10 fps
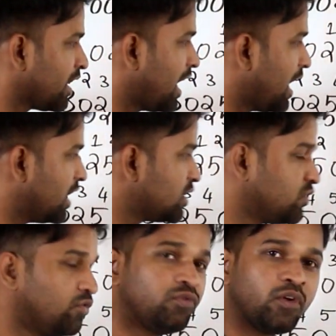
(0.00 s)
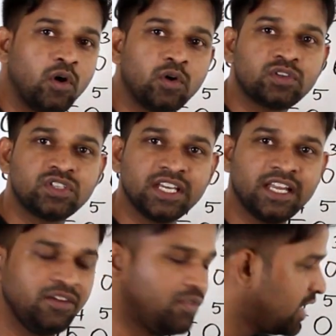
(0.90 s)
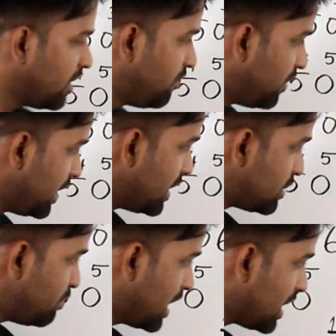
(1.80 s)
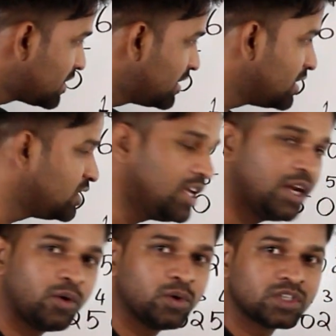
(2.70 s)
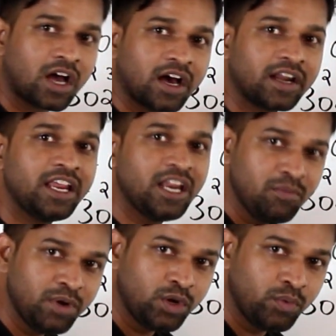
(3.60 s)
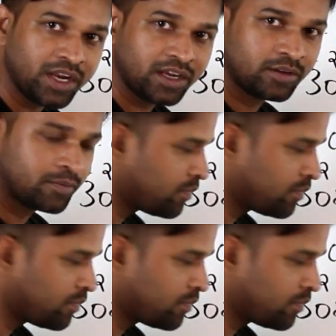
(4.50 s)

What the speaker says: has 4 significant figures because the zeros are in between.